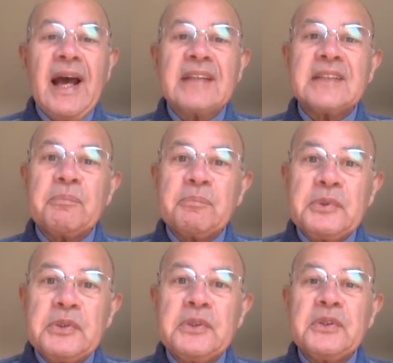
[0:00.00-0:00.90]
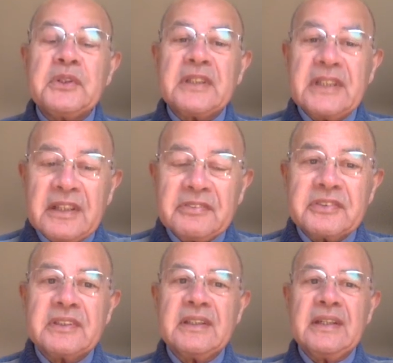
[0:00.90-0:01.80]
as a pure
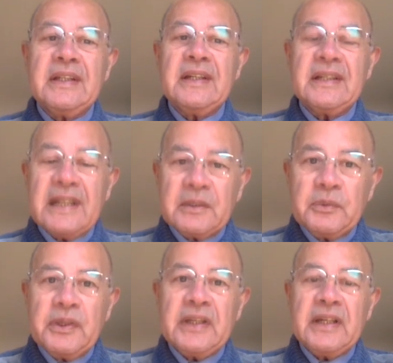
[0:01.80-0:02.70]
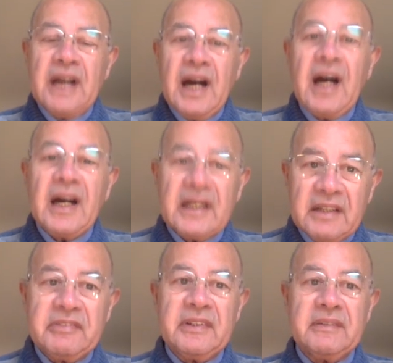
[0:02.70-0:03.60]
gift that we are
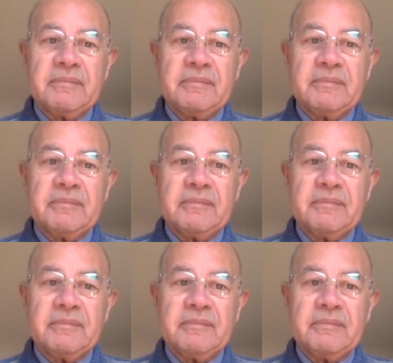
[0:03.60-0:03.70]
given.